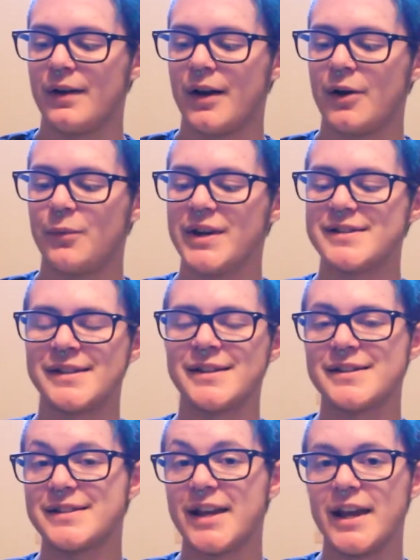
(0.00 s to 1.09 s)
When he's in
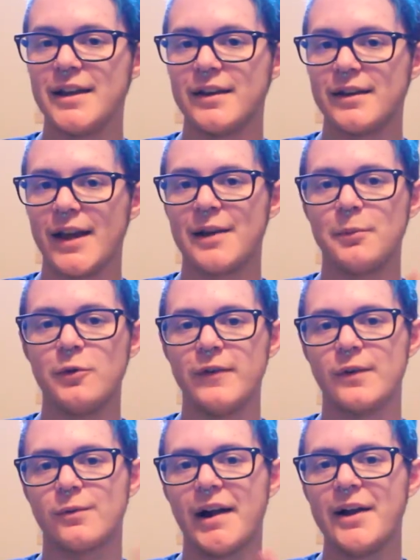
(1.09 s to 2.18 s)
his tank and
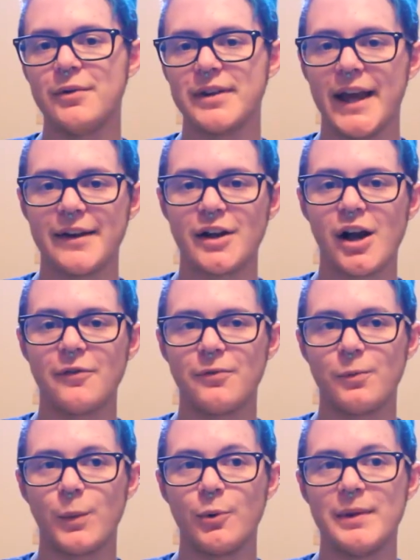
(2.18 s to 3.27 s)
moving around, Gandalf
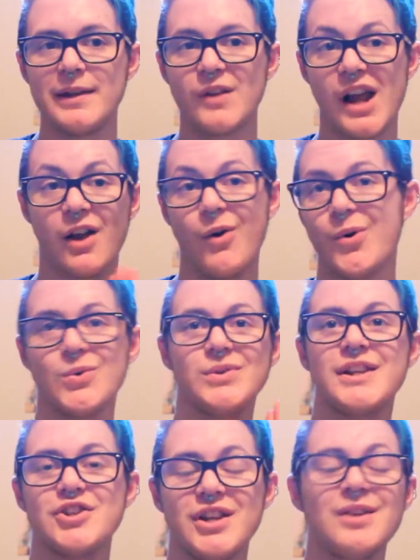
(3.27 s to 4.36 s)
will be like,
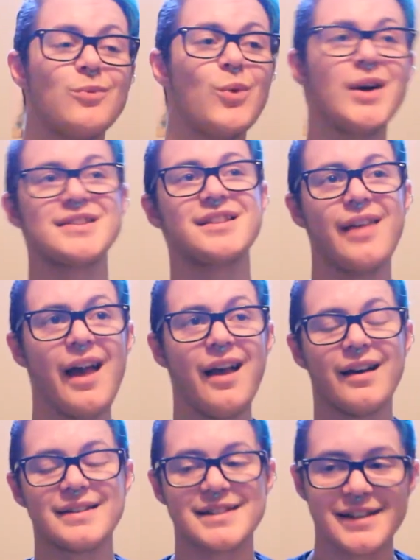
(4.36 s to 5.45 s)
holy shit, what's
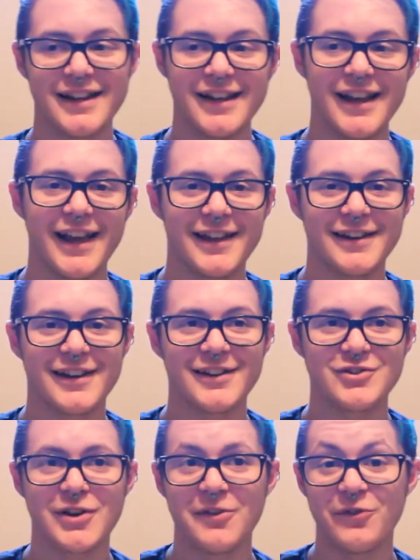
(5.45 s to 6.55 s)
that?
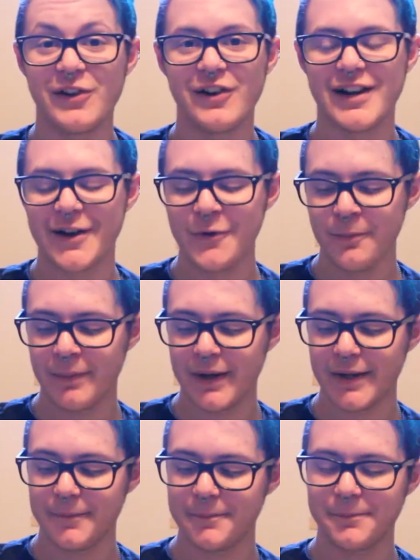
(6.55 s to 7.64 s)
And try and figure it out,
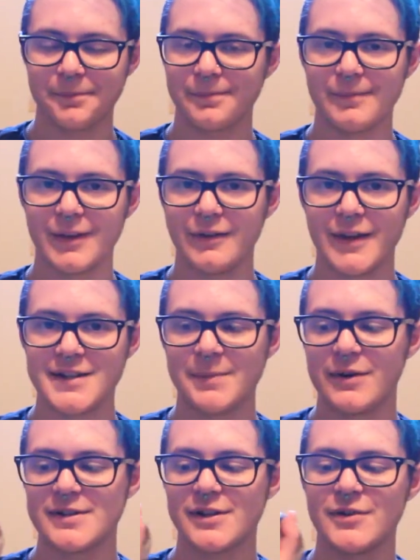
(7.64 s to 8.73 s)
but that's
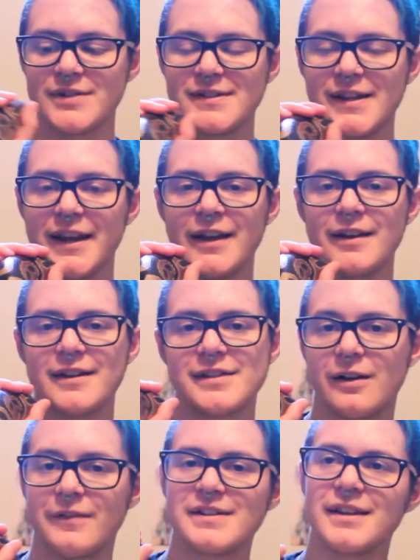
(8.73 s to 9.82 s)
about as close as they get, because
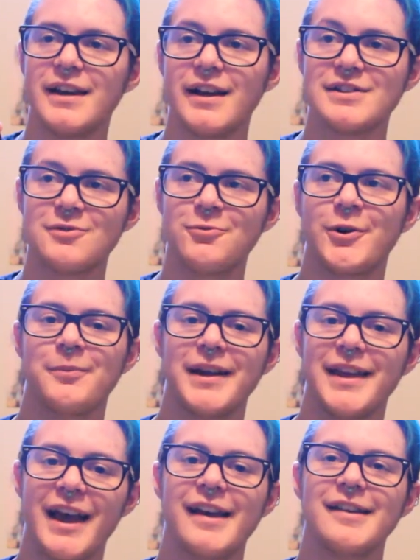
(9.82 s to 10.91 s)
obviously I don't want my
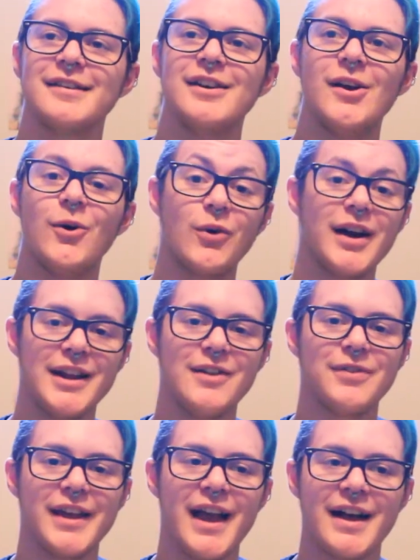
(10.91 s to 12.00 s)
cat, or any
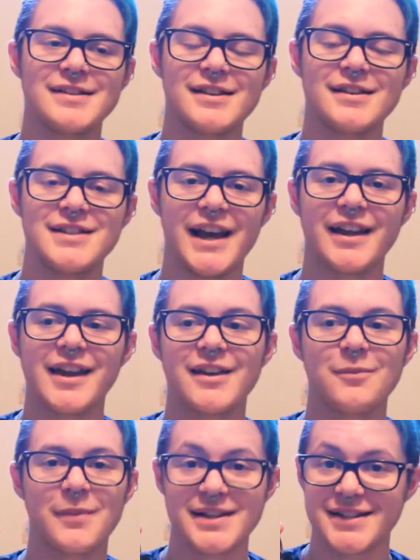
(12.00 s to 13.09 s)
of the cats,
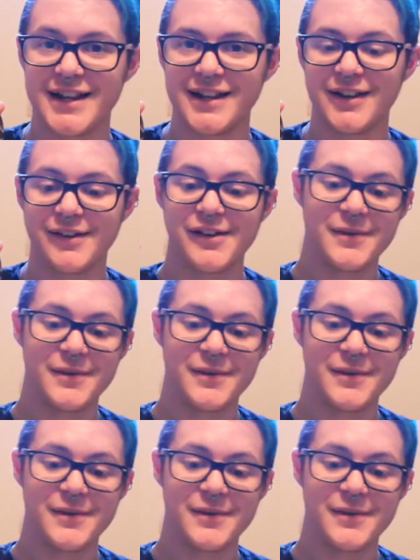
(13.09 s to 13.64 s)
attacking my snake.